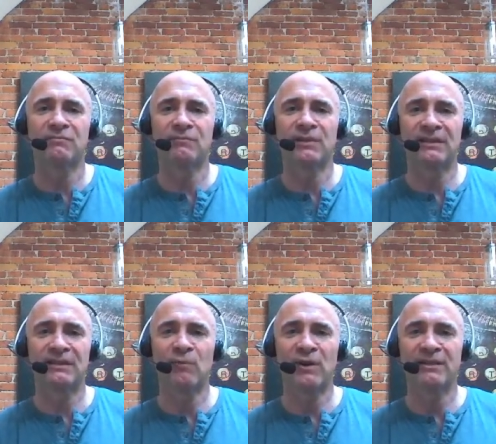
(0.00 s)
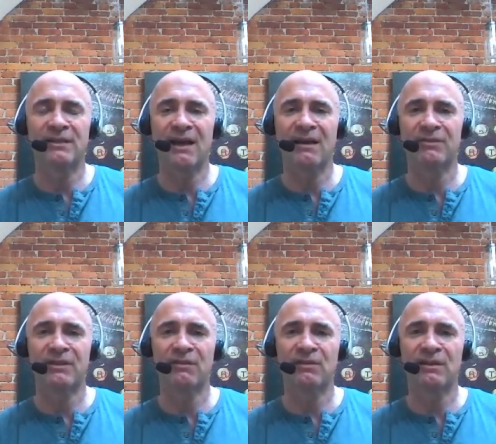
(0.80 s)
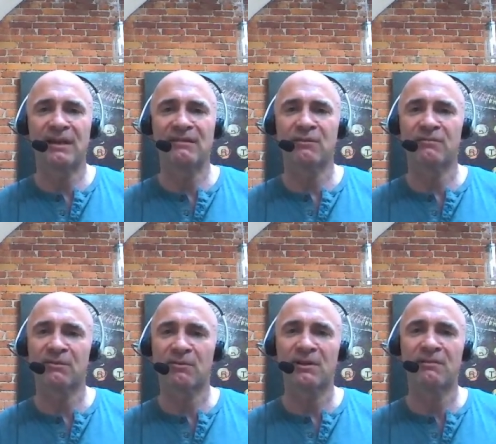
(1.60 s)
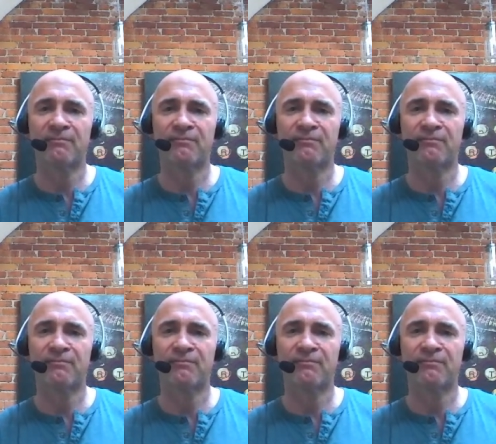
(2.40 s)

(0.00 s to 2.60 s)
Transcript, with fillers: really wanted to have in that sort of story.